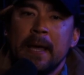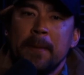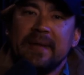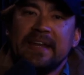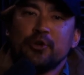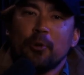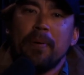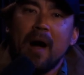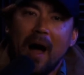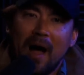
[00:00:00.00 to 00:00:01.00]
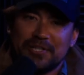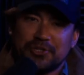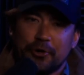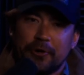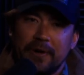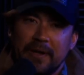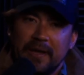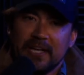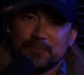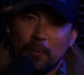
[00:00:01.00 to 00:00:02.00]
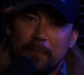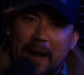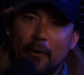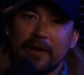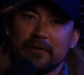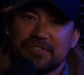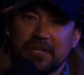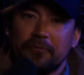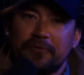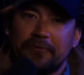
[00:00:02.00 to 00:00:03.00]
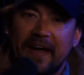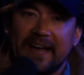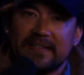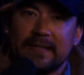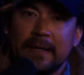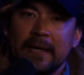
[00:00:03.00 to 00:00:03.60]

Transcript: Meaning your posture is preparing yourself to fight.